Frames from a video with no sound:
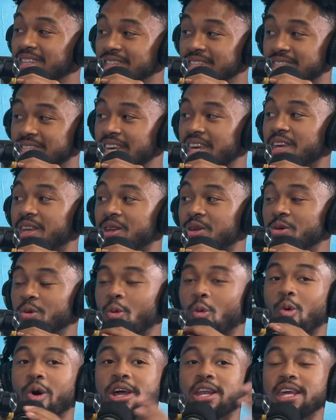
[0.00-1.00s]
did
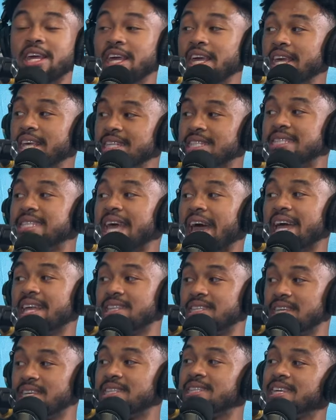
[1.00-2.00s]
what his
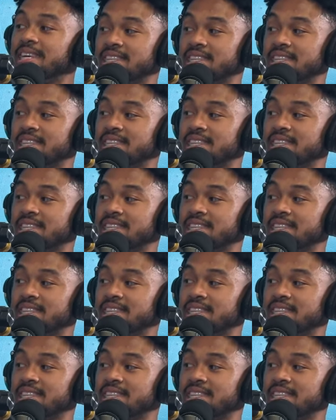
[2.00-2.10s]
dad did to